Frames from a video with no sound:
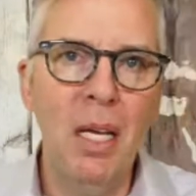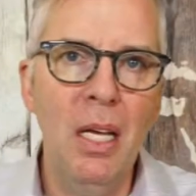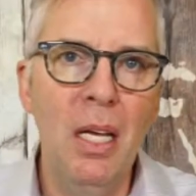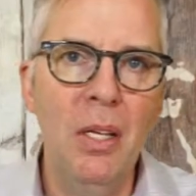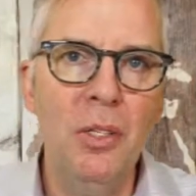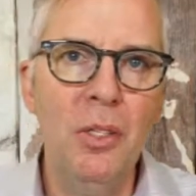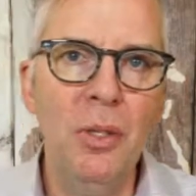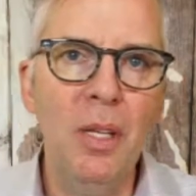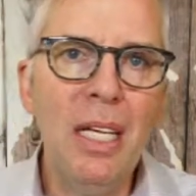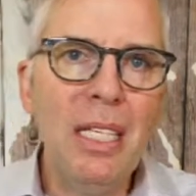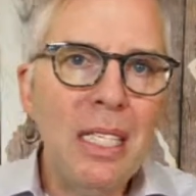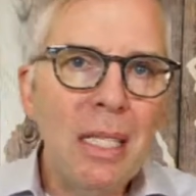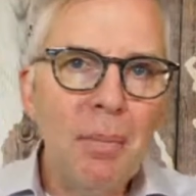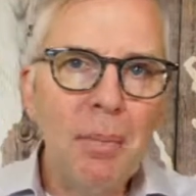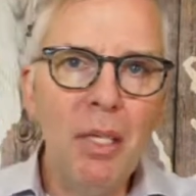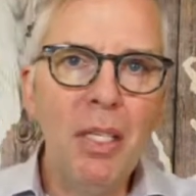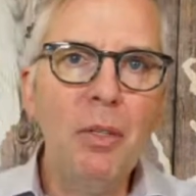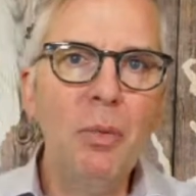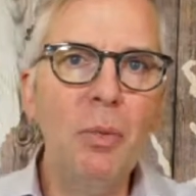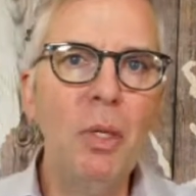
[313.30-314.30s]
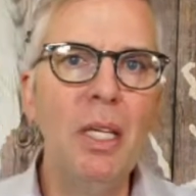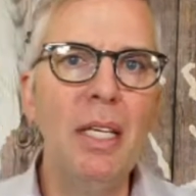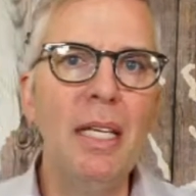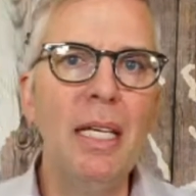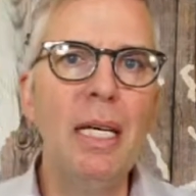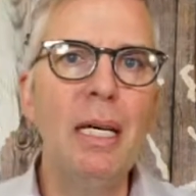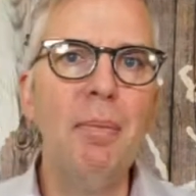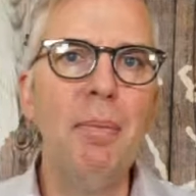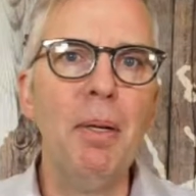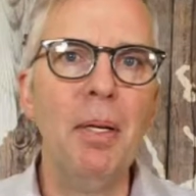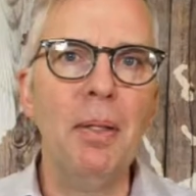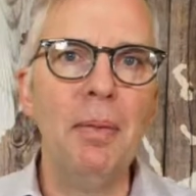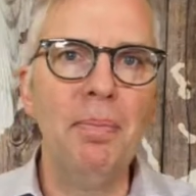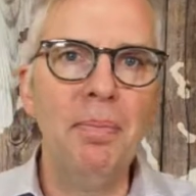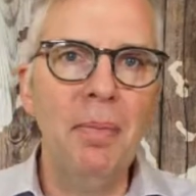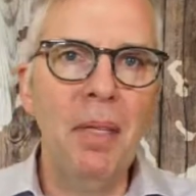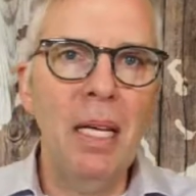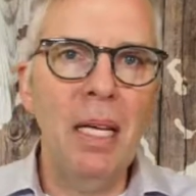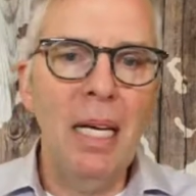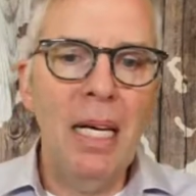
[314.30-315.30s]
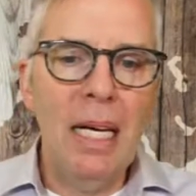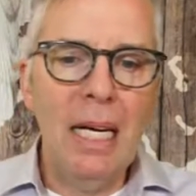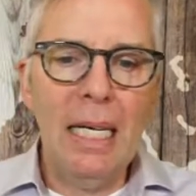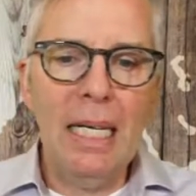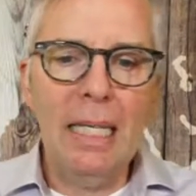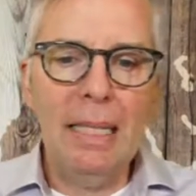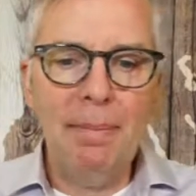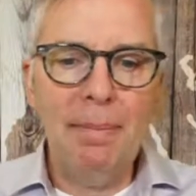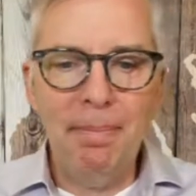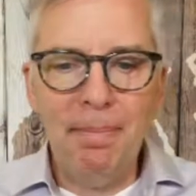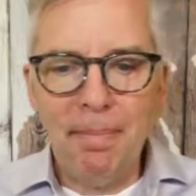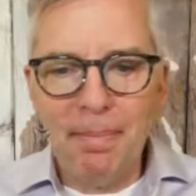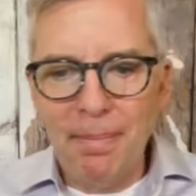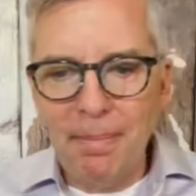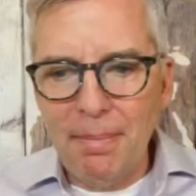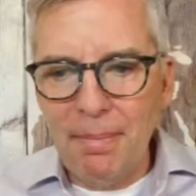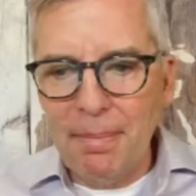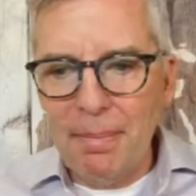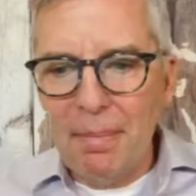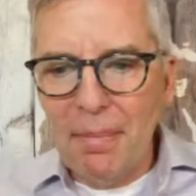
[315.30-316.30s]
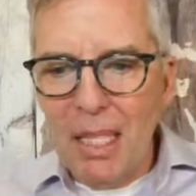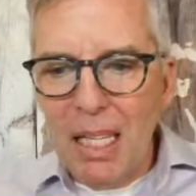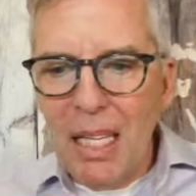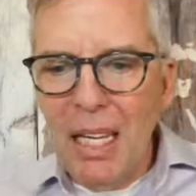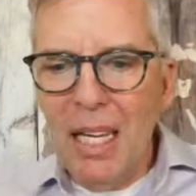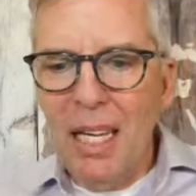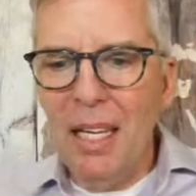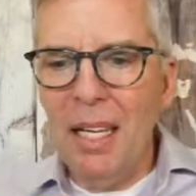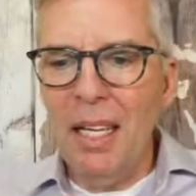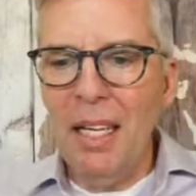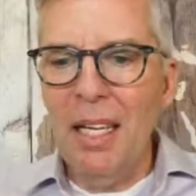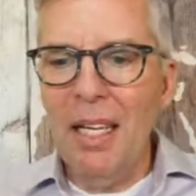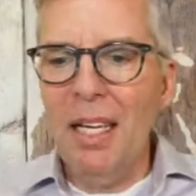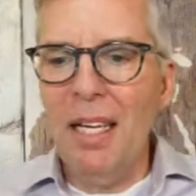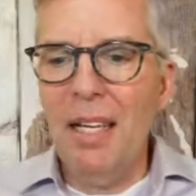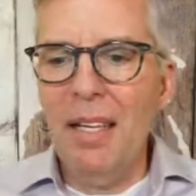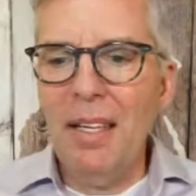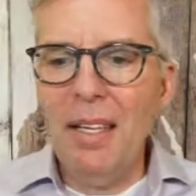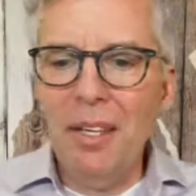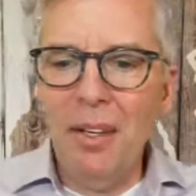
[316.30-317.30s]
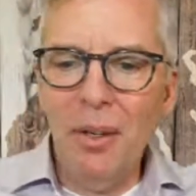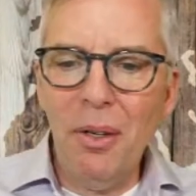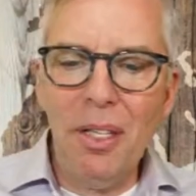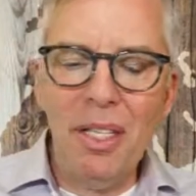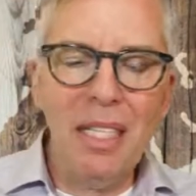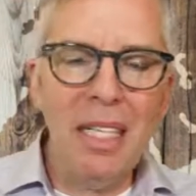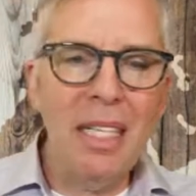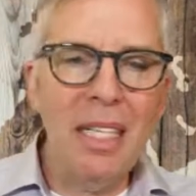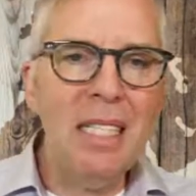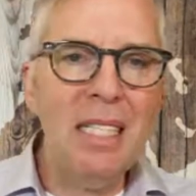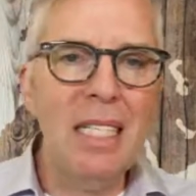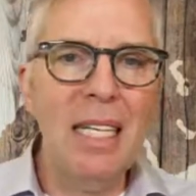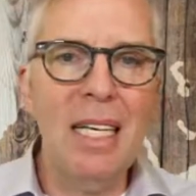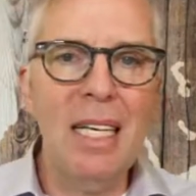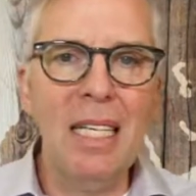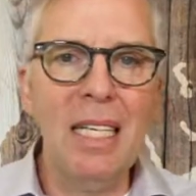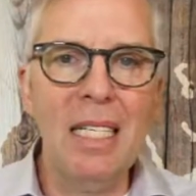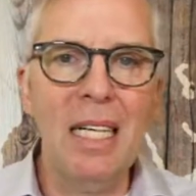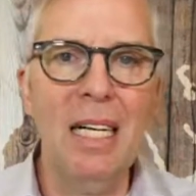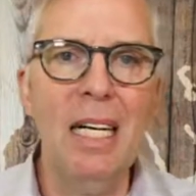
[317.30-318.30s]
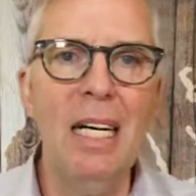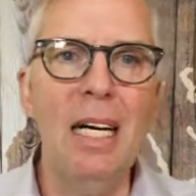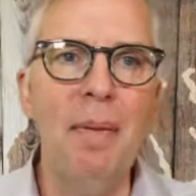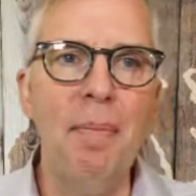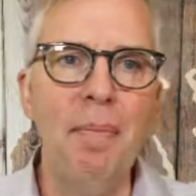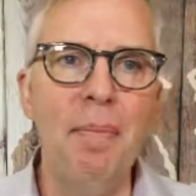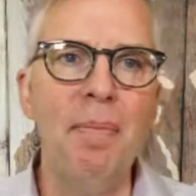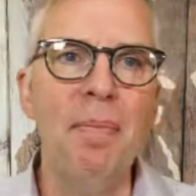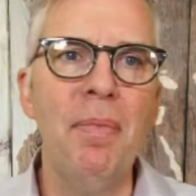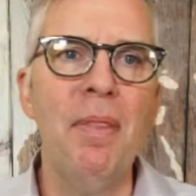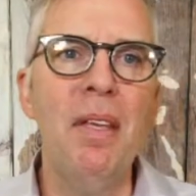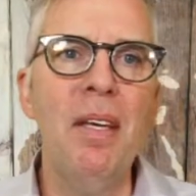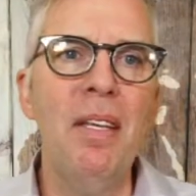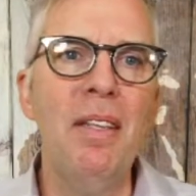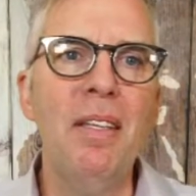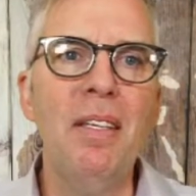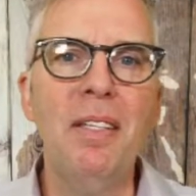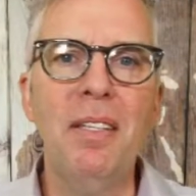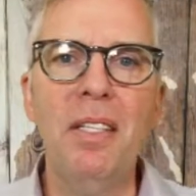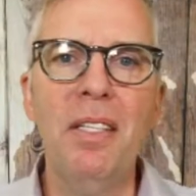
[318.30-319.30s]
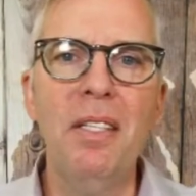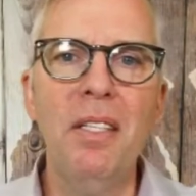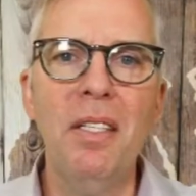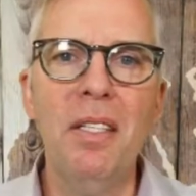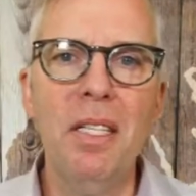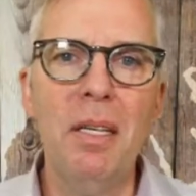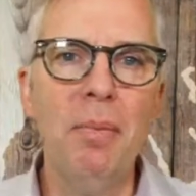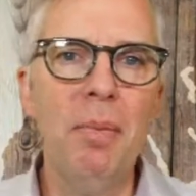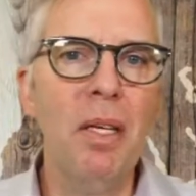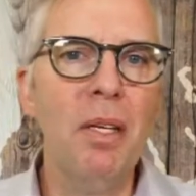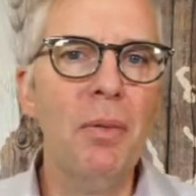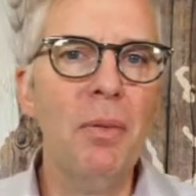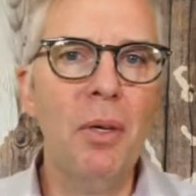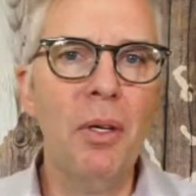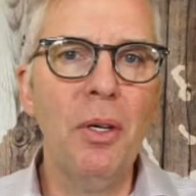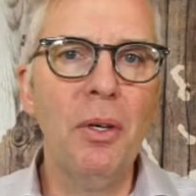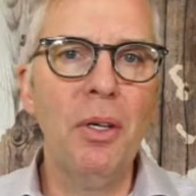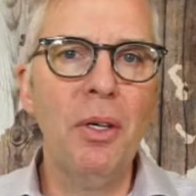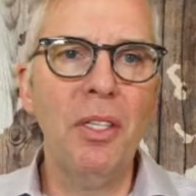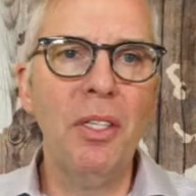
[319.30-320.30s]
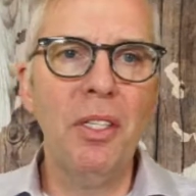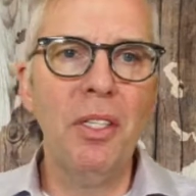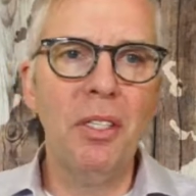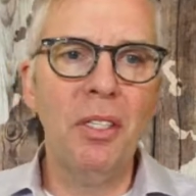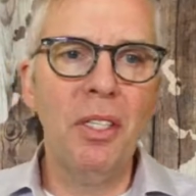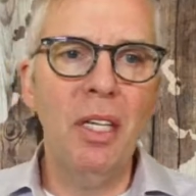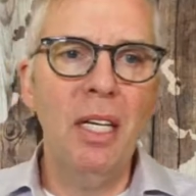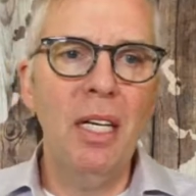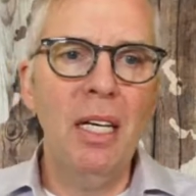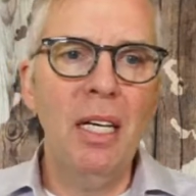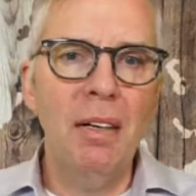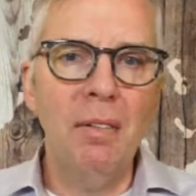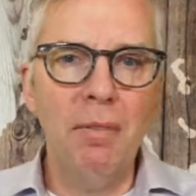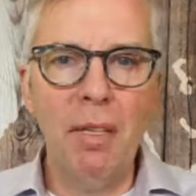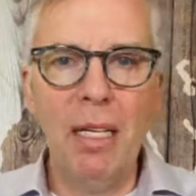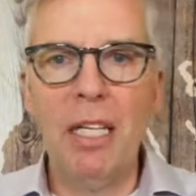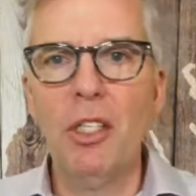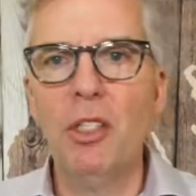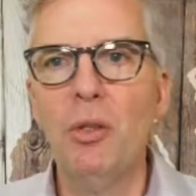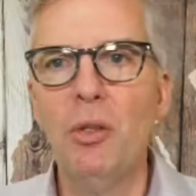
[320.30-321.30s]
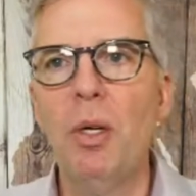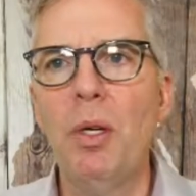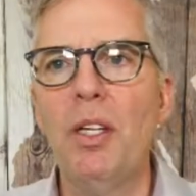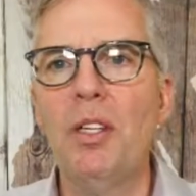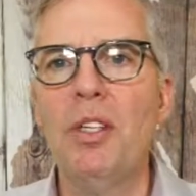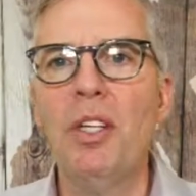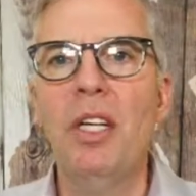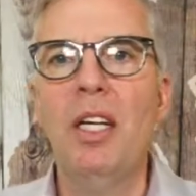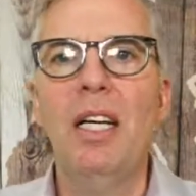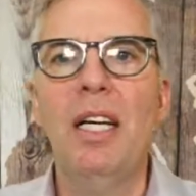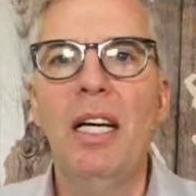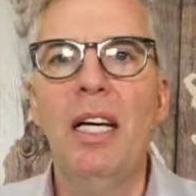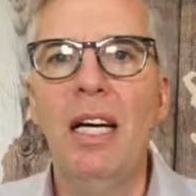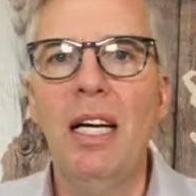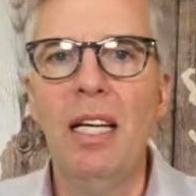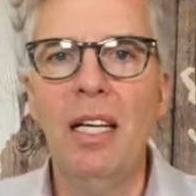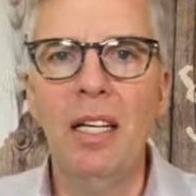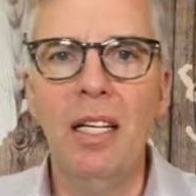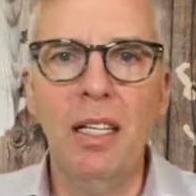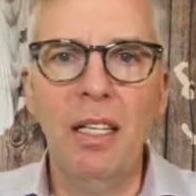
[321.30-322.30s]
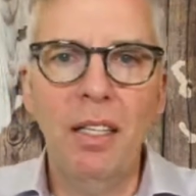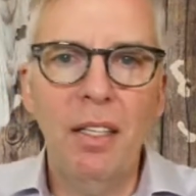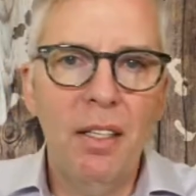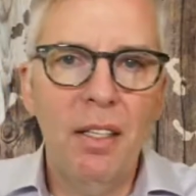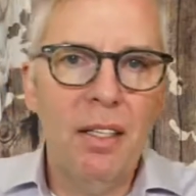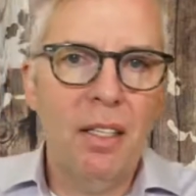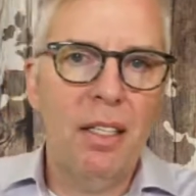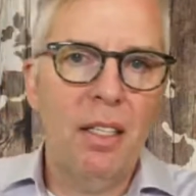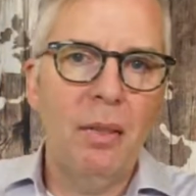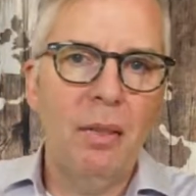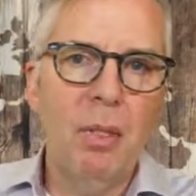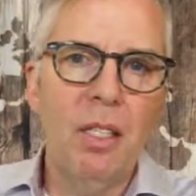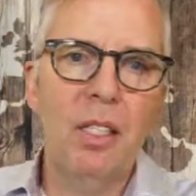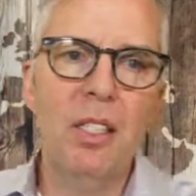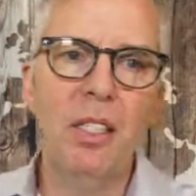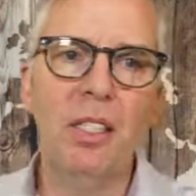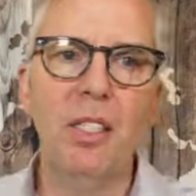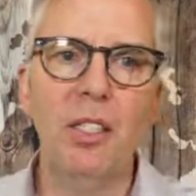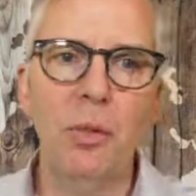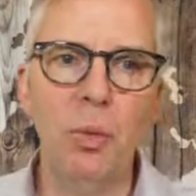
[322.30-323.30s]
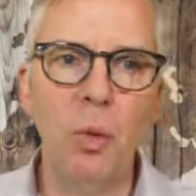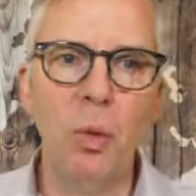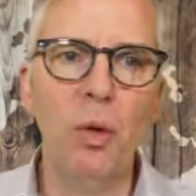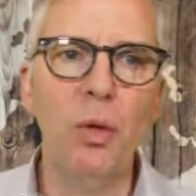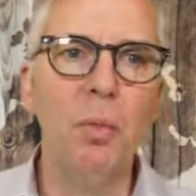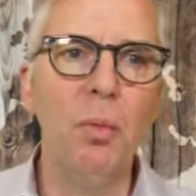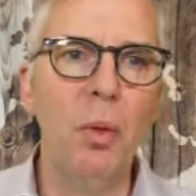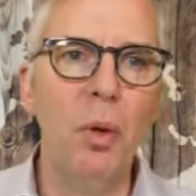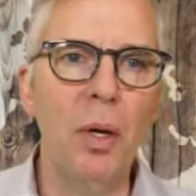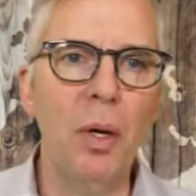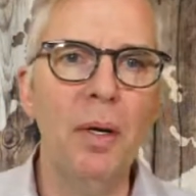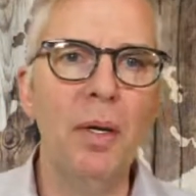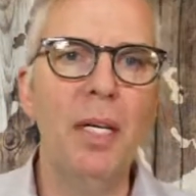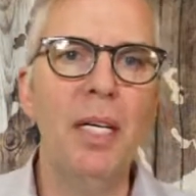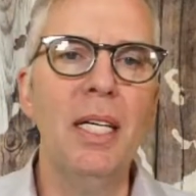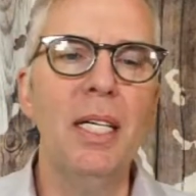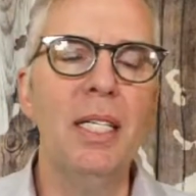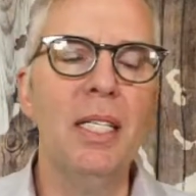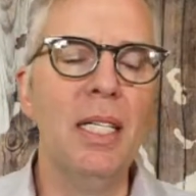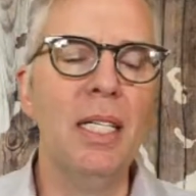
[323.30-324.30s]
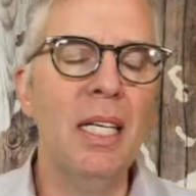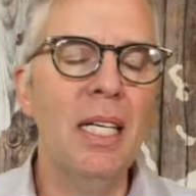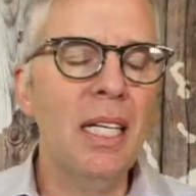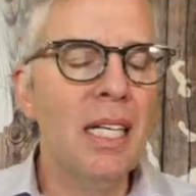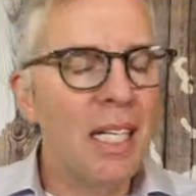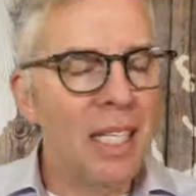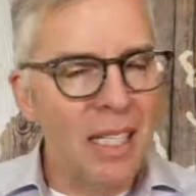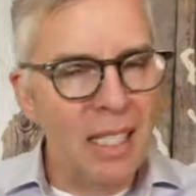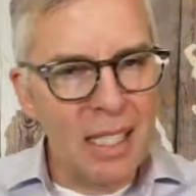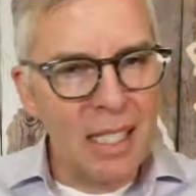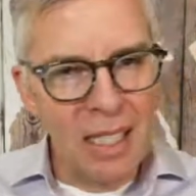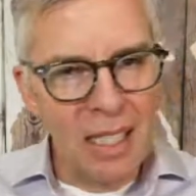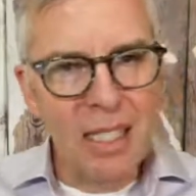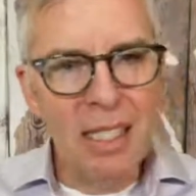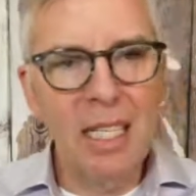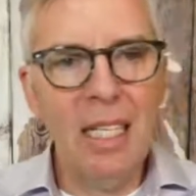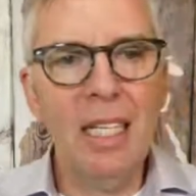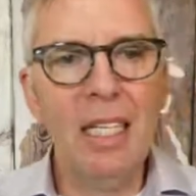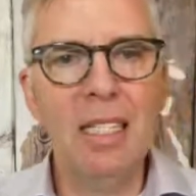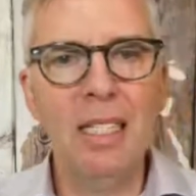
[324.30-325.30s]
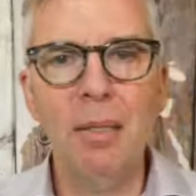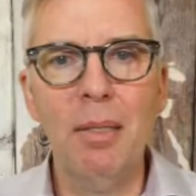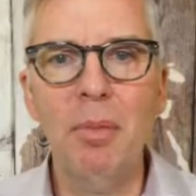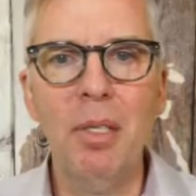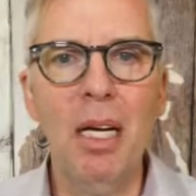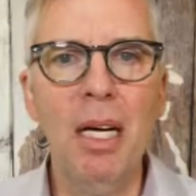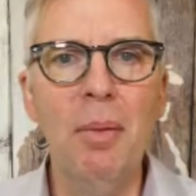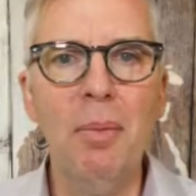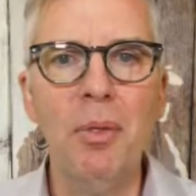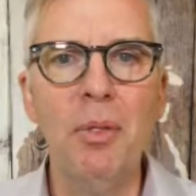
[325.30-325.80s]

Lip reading: So that's something to really think about. And it does take time. This isn't something where you can just flick a switch and the business is worth more. It does take some time.